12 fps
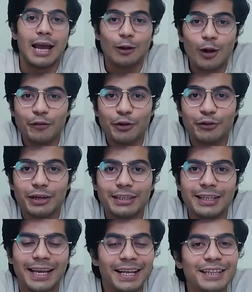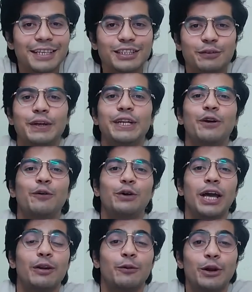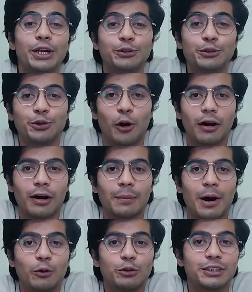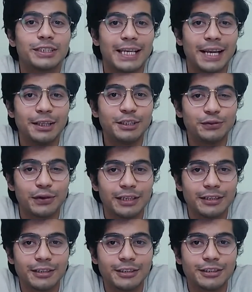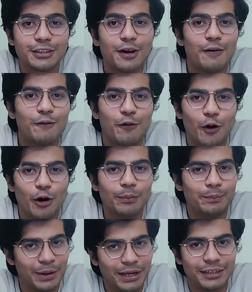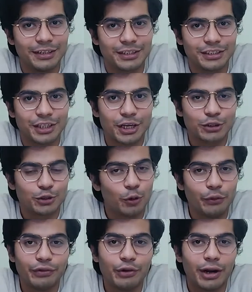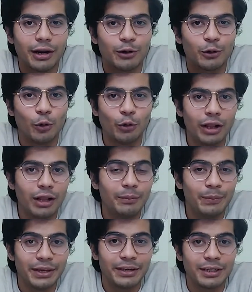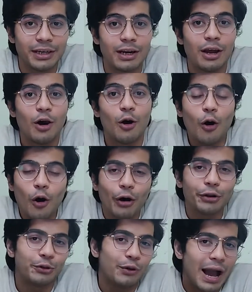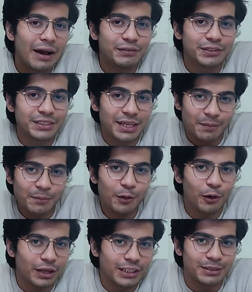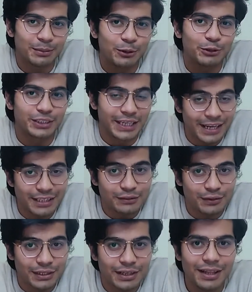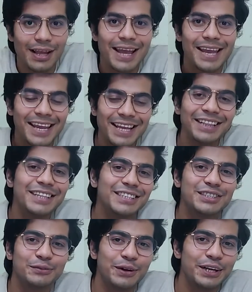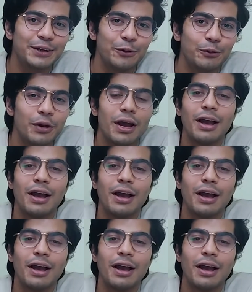Hello everyone, in this video we are going to talk about sales funnels for beginners. So if you are a total beginner or you have some knowledge about sales funnel, in this video